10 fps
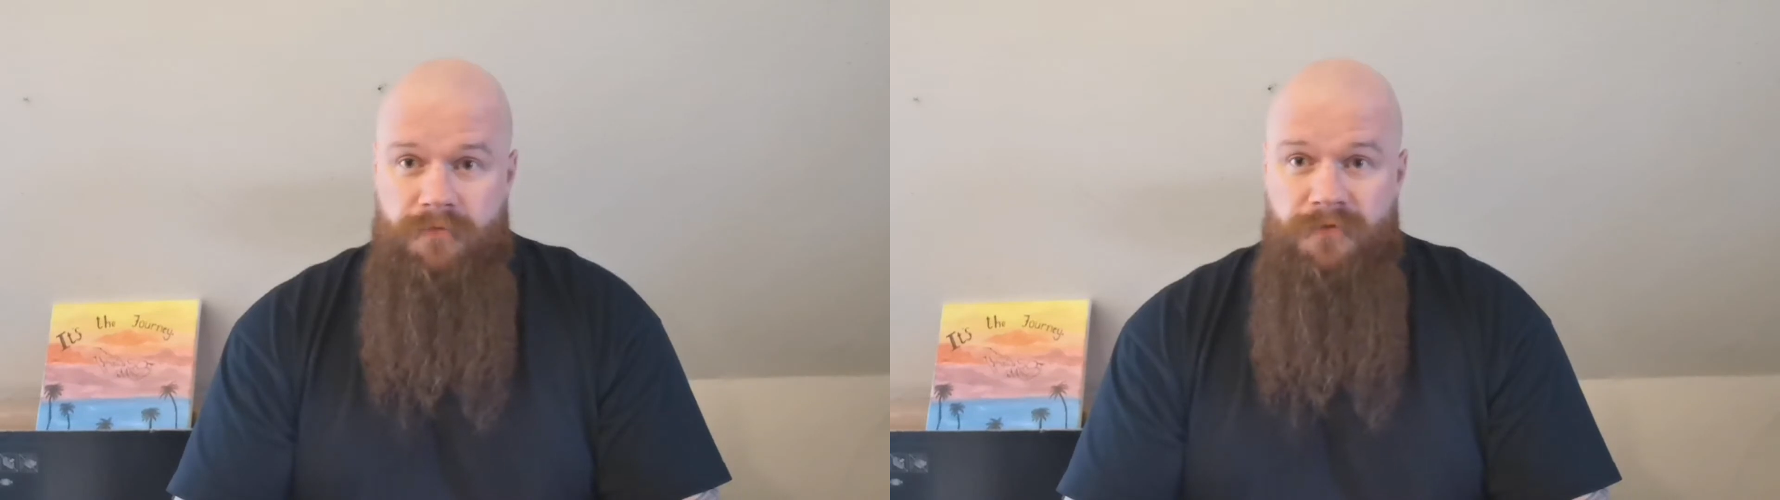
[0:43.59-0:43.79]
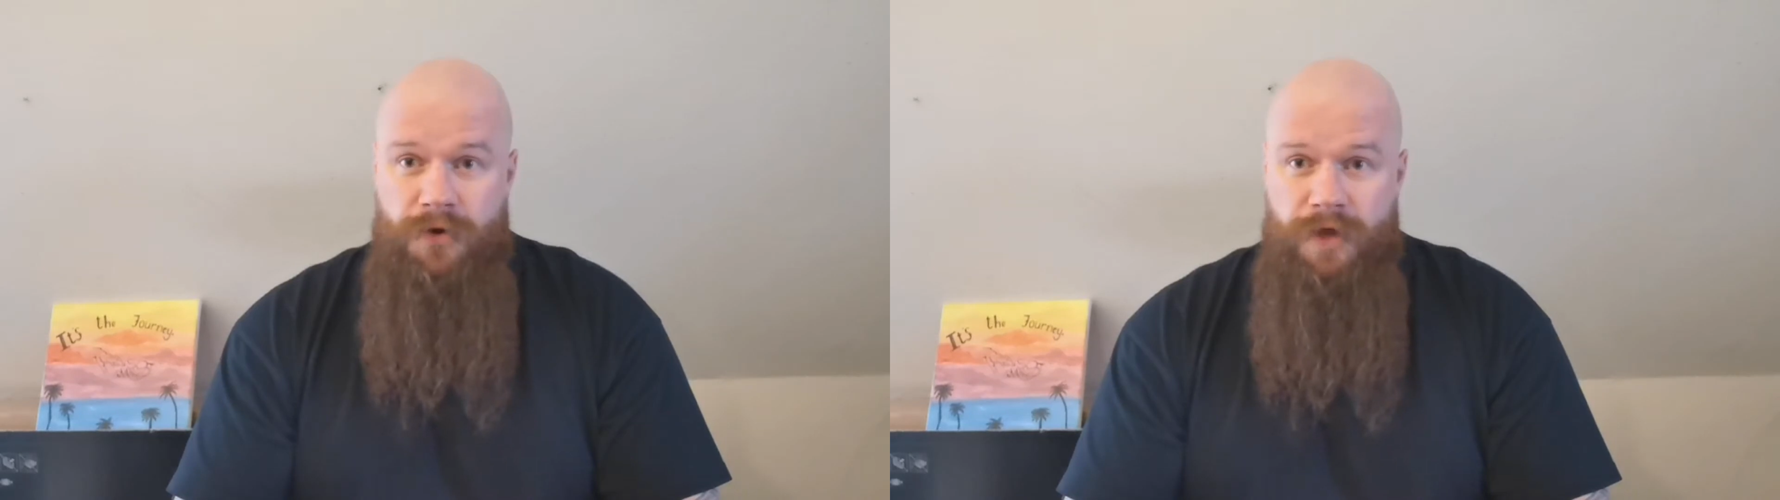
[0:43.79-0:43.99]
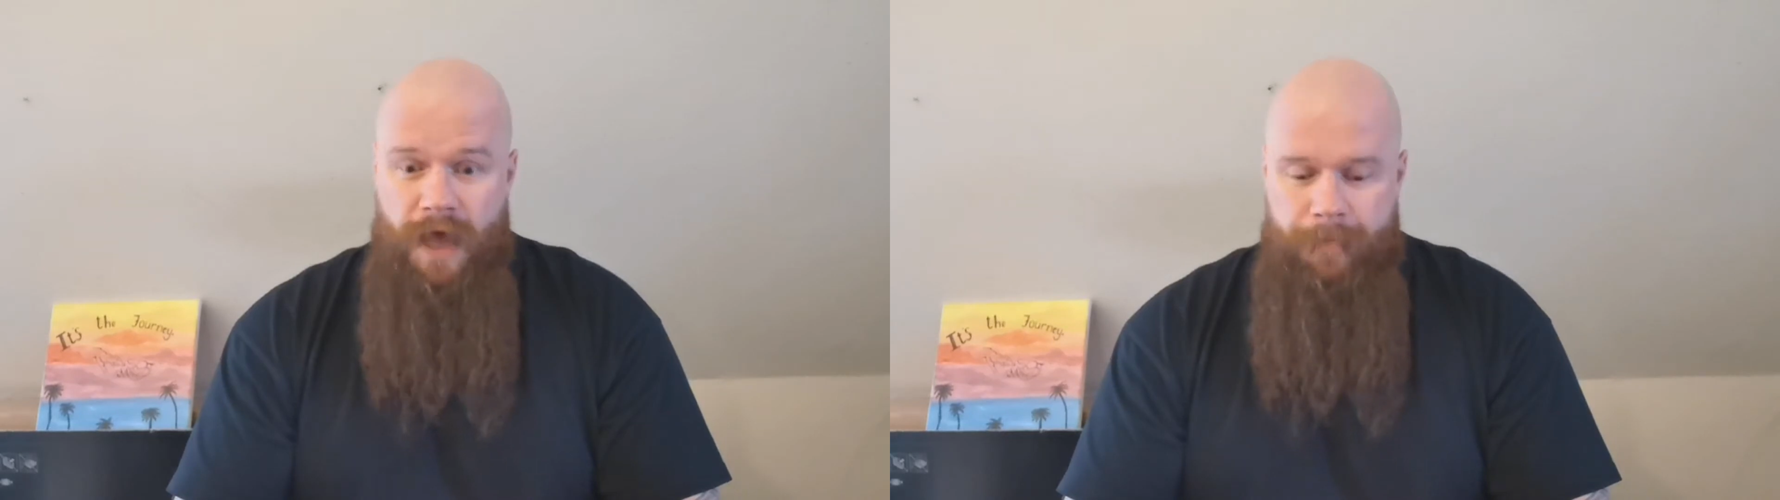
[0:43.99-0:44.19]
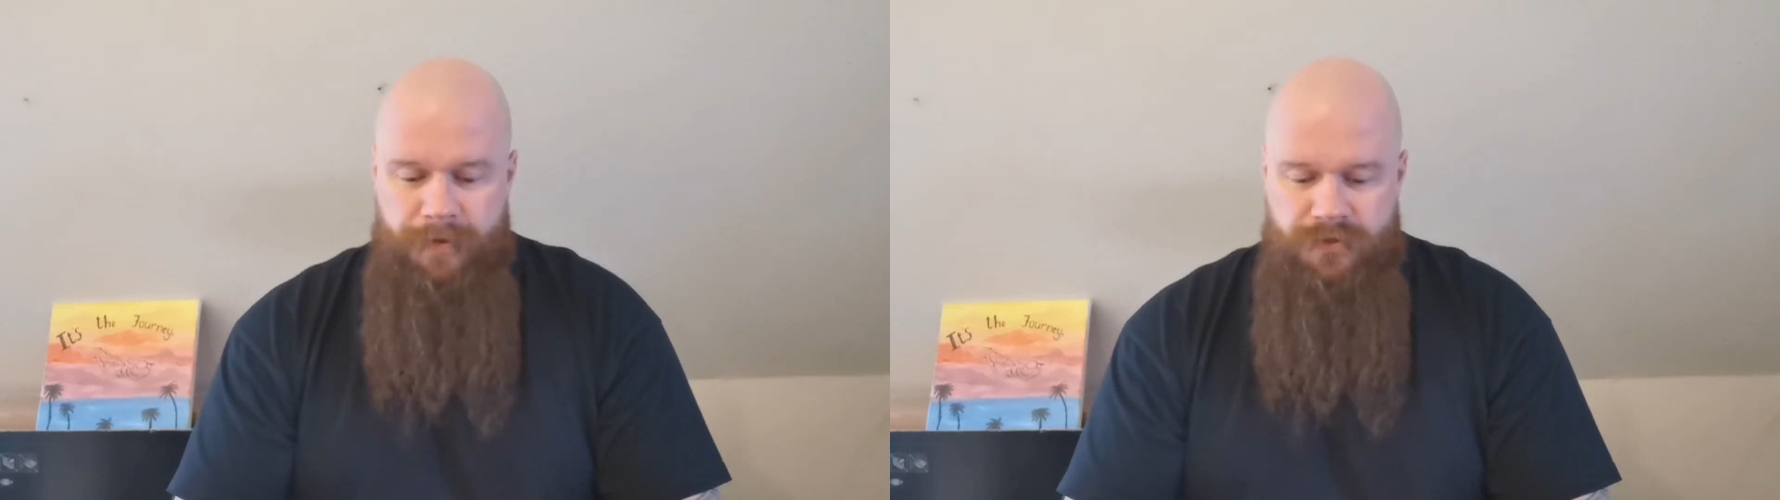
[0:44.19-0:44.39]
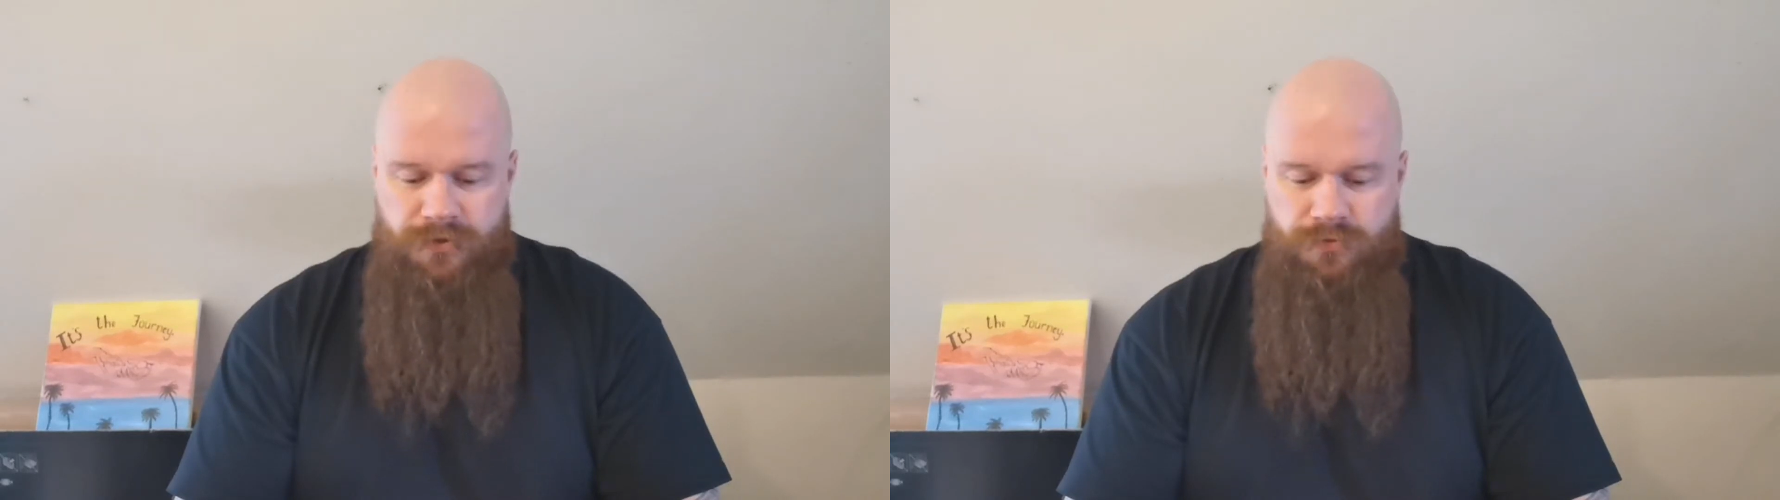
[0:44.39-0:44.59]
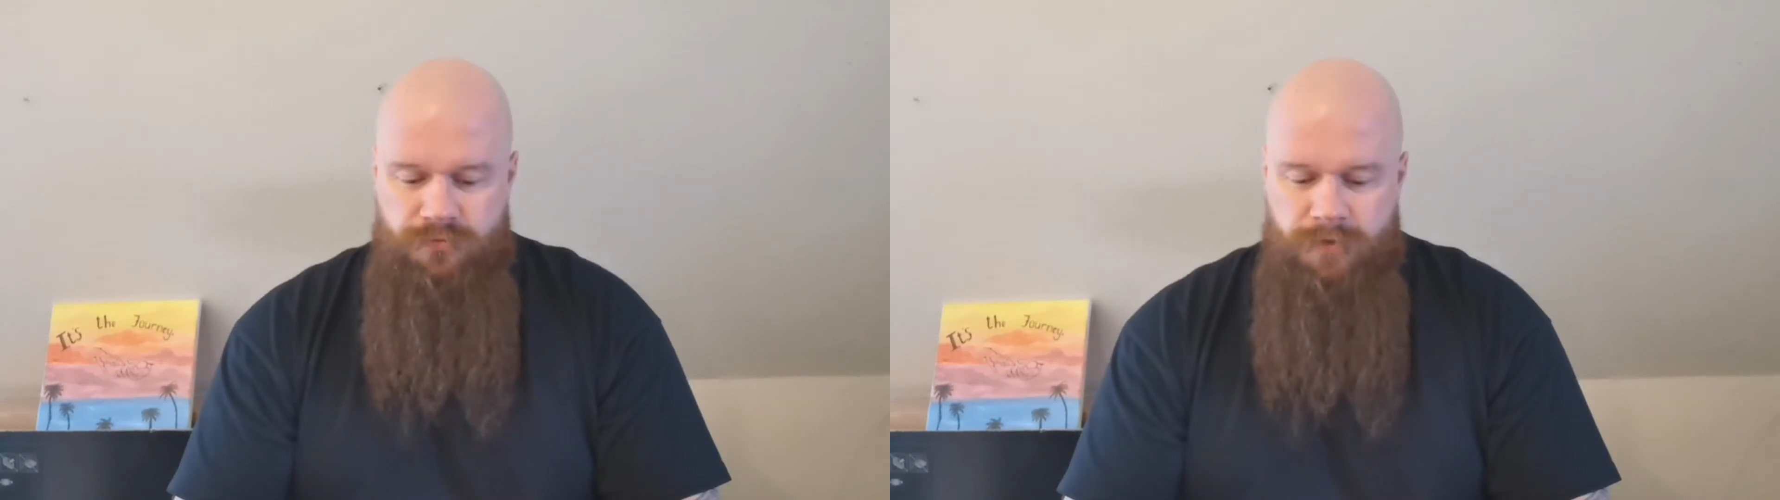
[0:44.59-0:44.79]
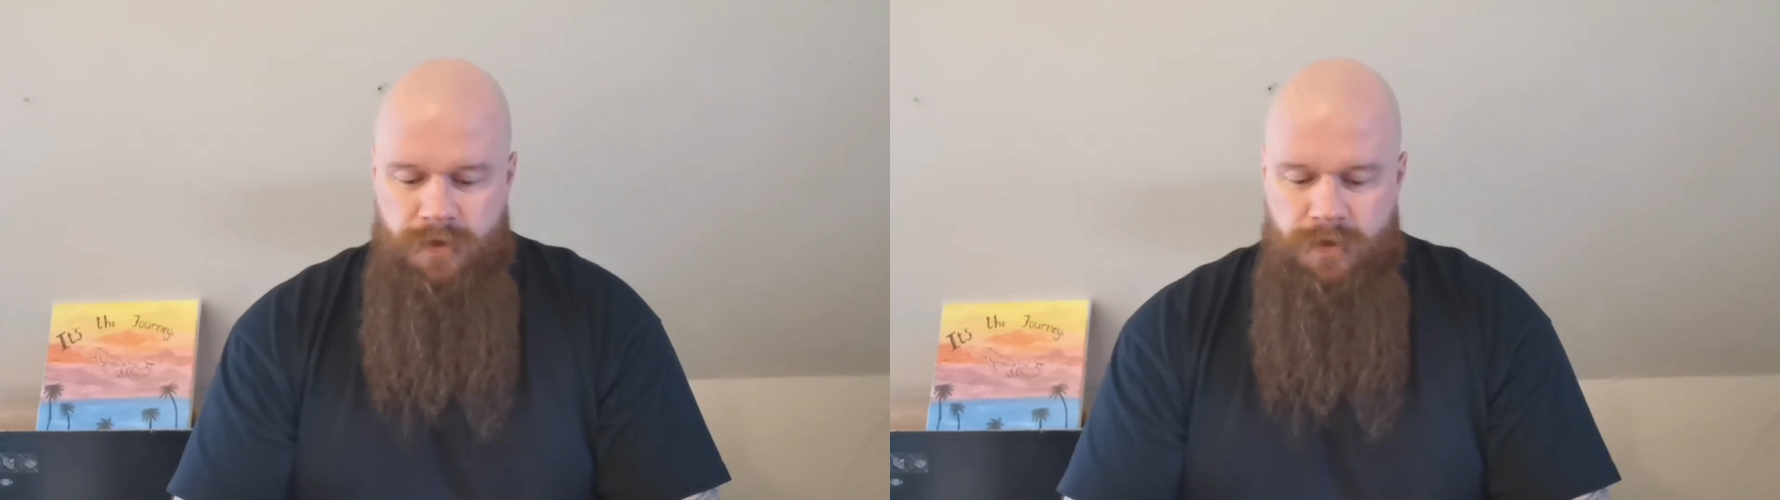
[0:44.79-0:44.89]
very happy to